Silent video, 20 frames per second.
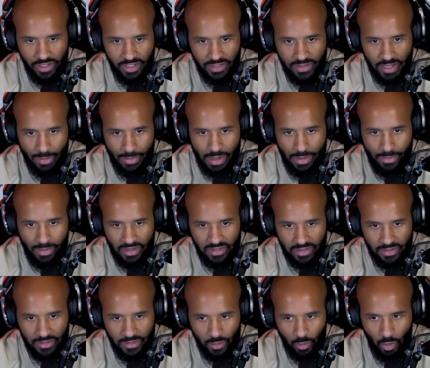each time he
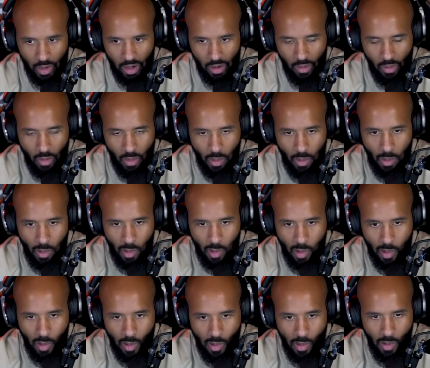misses as well.
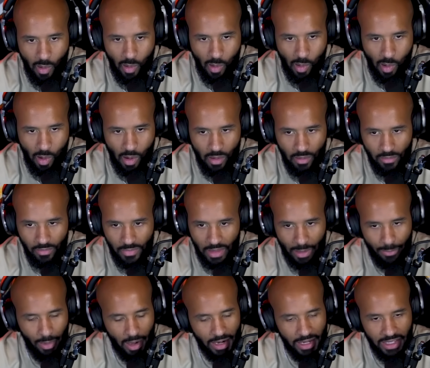
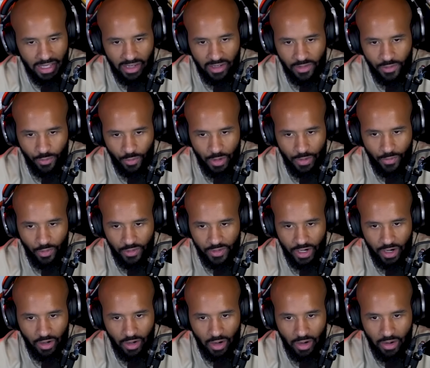That body kick's free for
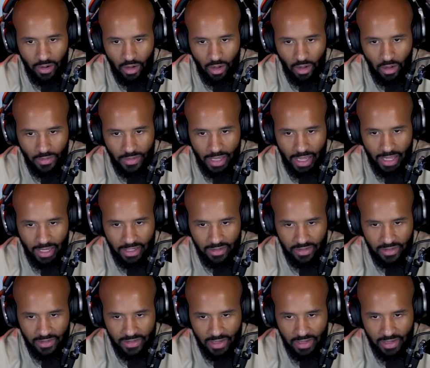Derek all day because he's